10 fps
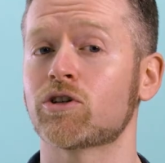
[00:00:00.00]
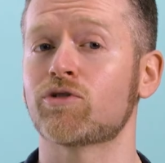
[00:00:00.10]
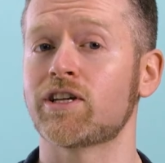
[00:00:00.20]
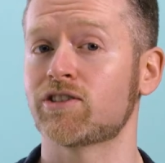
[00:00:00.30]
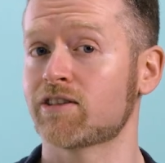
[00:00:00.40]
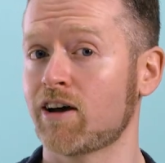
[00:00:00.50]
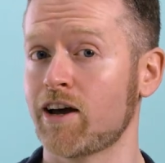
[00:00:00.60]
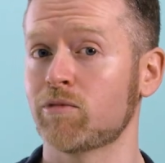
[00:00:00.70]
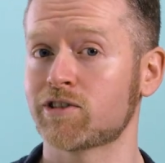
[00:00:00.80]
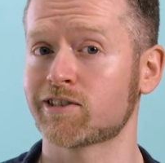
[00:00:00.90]
increase
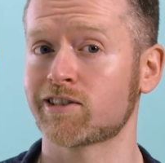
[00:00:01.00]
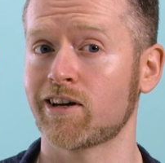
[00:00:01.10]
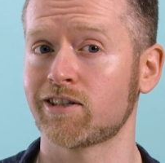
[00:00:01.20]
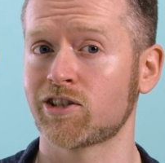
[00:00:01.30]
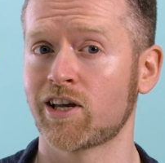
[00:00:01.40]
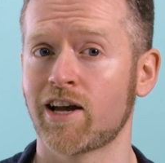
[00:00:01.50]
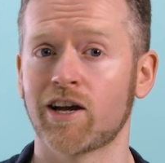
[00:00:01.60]
thigh muscle size,